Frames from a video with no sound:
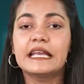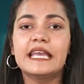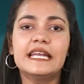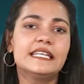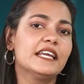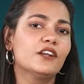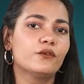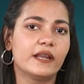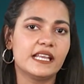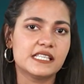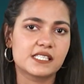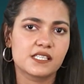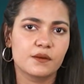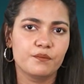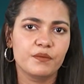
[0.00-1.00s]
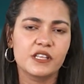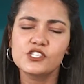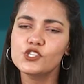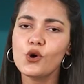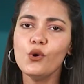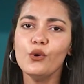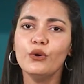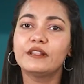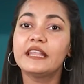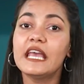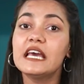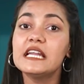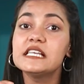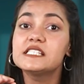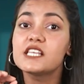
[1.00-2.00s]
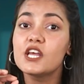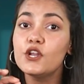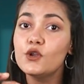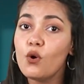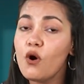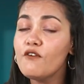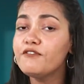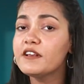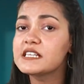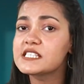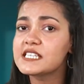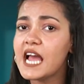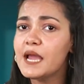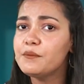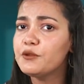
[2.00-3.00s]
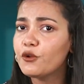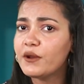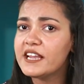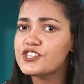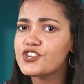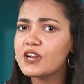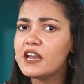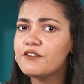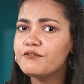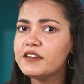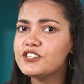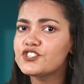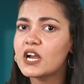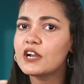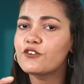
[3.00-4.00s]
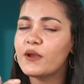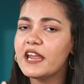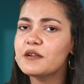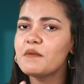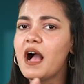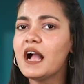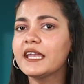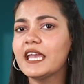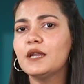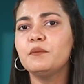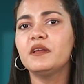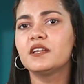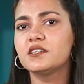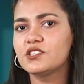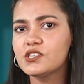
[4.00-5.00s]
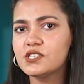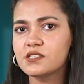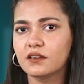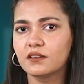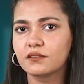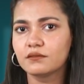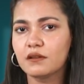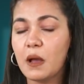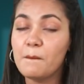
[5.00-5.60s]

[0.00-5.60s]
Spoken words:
getting raised. So, there is no fixed time duration in which a trademark can be registered,